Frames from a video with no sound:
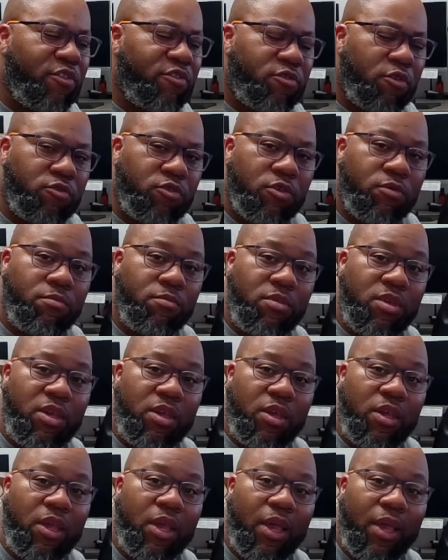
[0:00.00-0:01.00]
So to
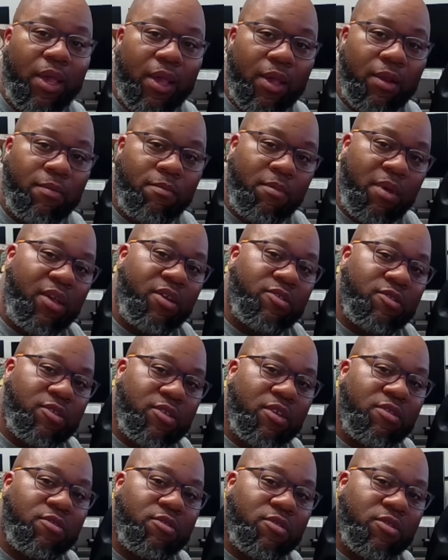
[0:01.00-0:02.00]
me, it makes
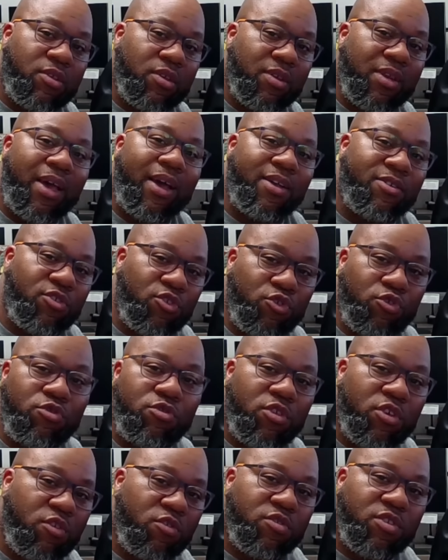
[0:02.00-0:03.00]
sense to not do
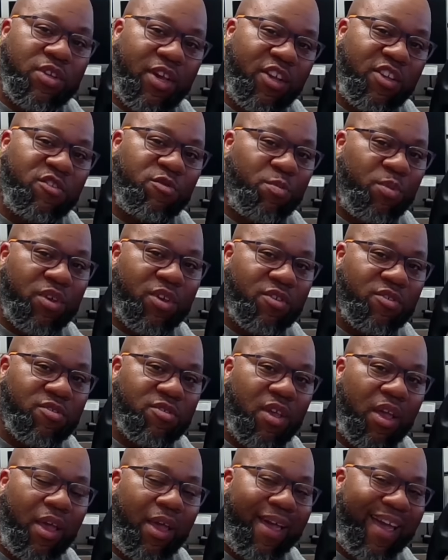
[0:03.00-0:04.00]
those tests, because
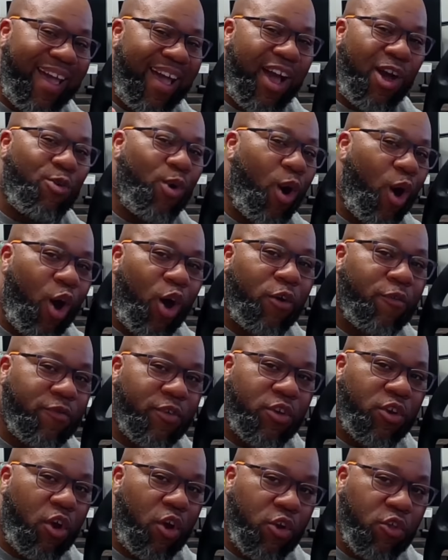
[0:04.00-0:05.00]
how
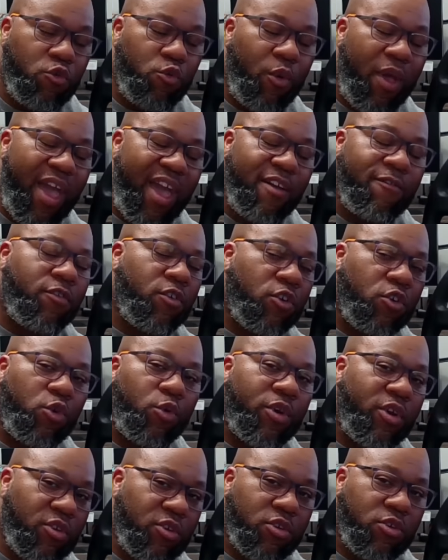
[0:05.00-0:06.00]
often are you ever
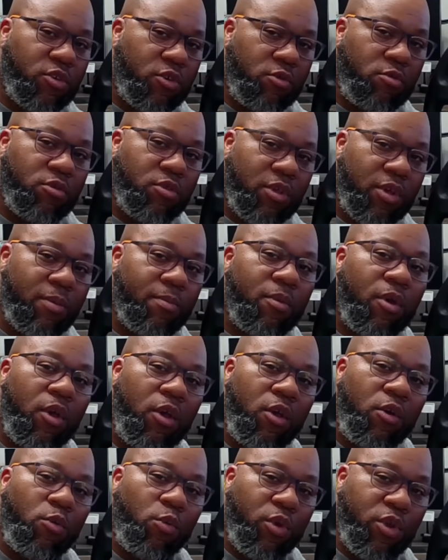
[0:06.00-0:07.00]
going to do them
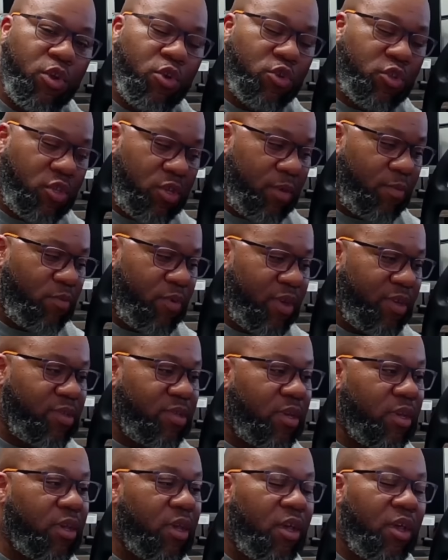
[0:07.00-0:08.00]
when you're sim
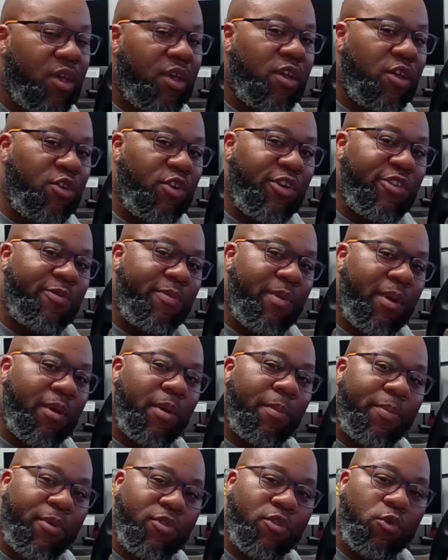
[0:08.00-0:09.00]
racing? You need to be able
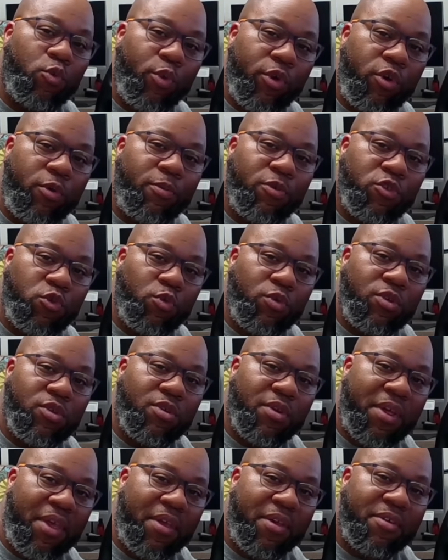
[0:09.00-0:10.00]
to put the wheel between your
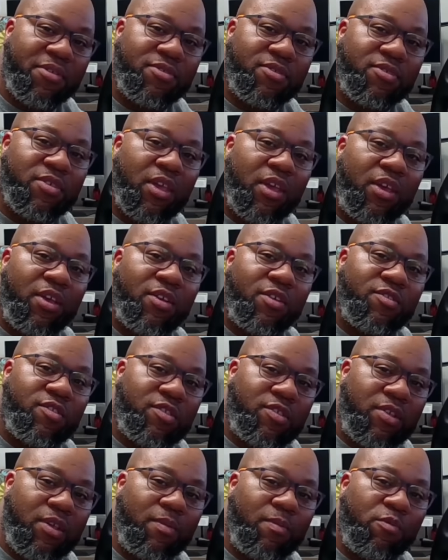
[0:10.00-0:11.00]
hands,
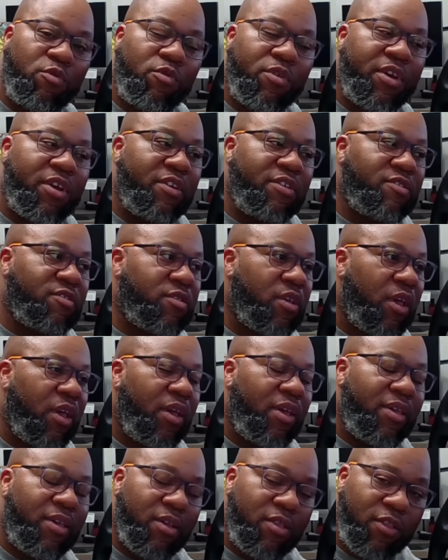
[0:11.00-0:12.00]
sim race,
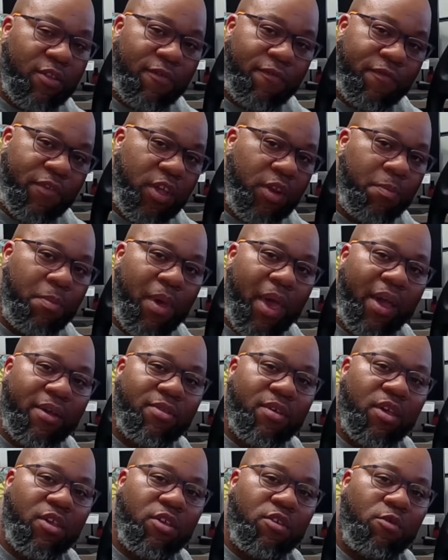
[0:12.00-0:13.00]
get the feedback
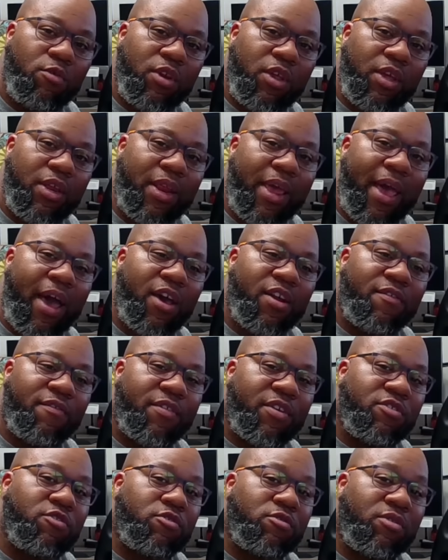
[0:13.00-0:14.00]
that you need out of
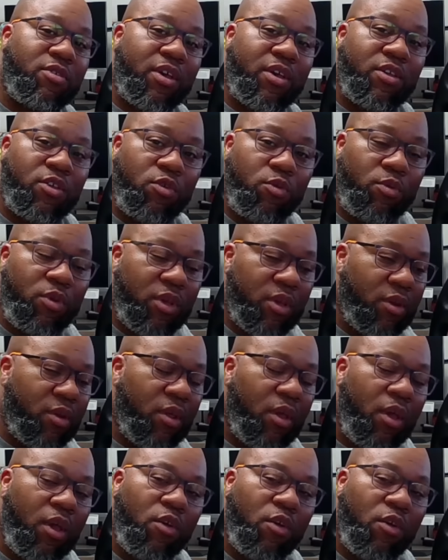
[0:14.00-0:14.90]
it so that you can